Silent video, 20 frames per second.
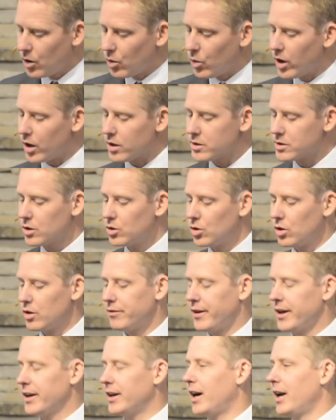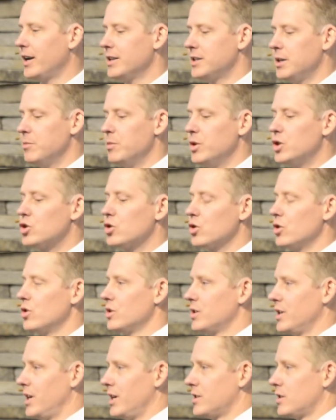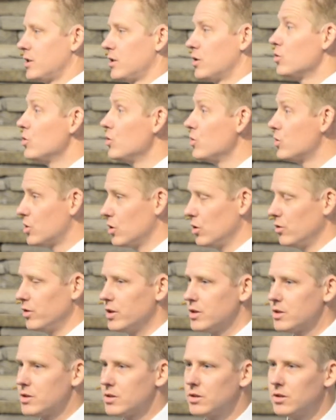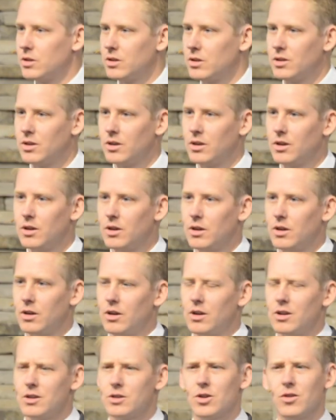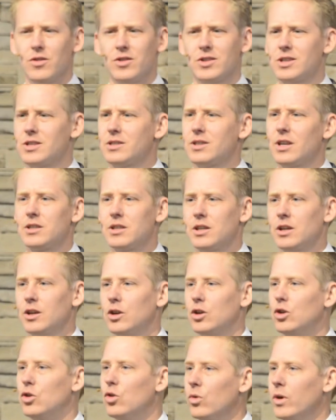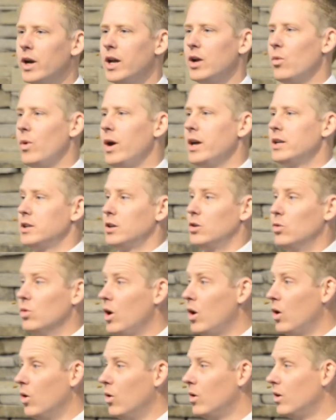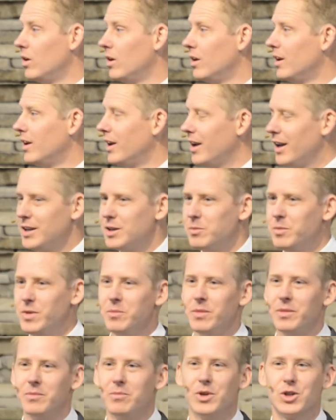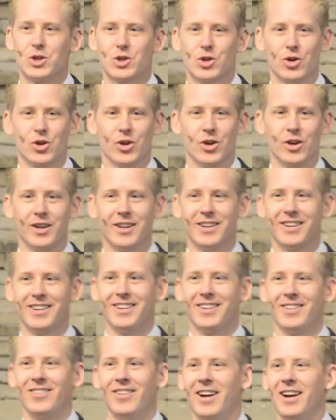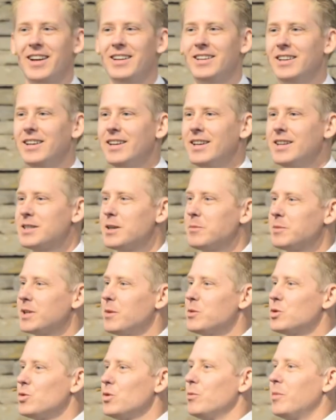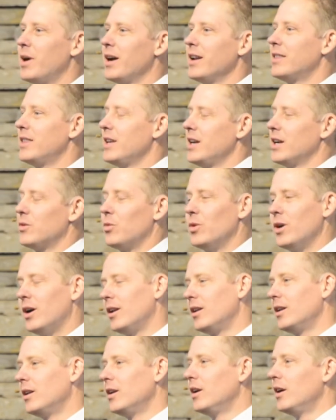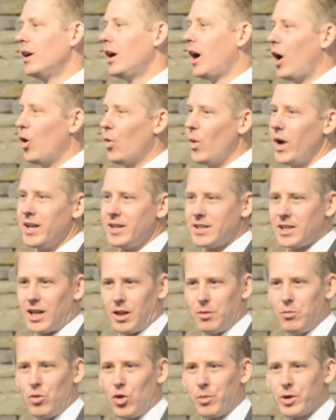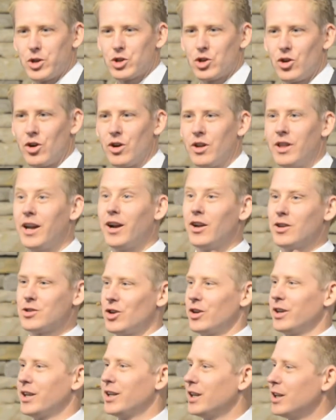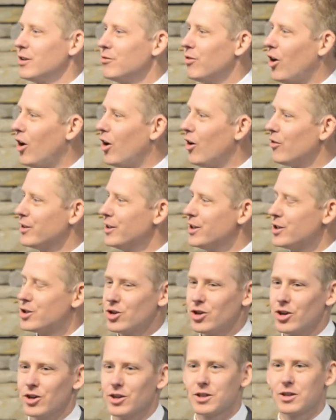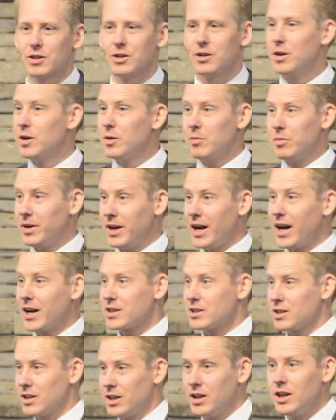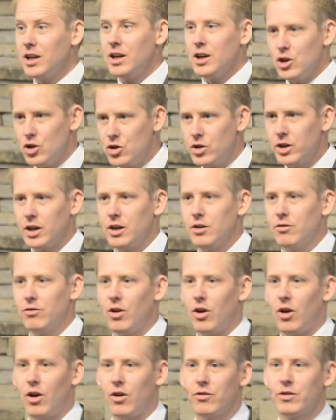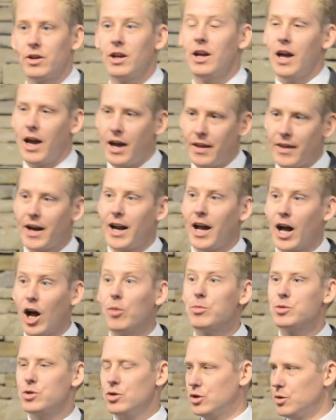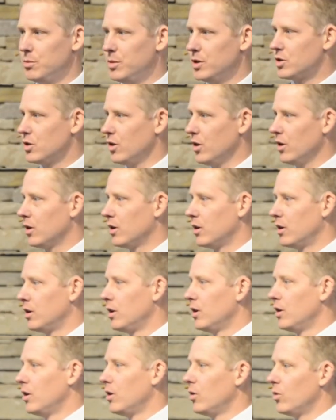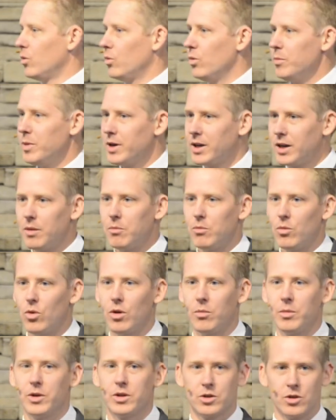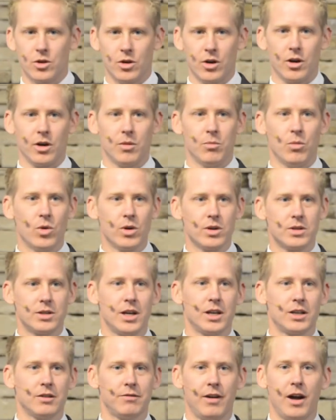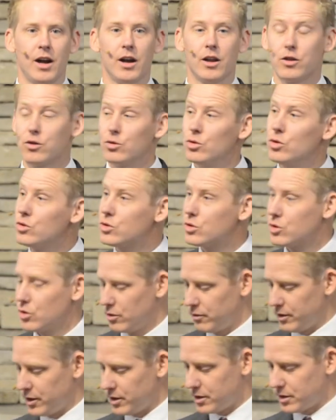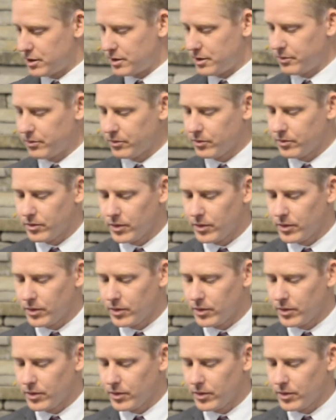We also glorify God as he matures us through service. Service is such a great way to grow and to be matured, right? Sometimes we might think, well, I'll wait until I'm more mature, then I'll start getting involved in the church. But actually, you get involved and that helps you to mature. We become more mature, more sanctified through service.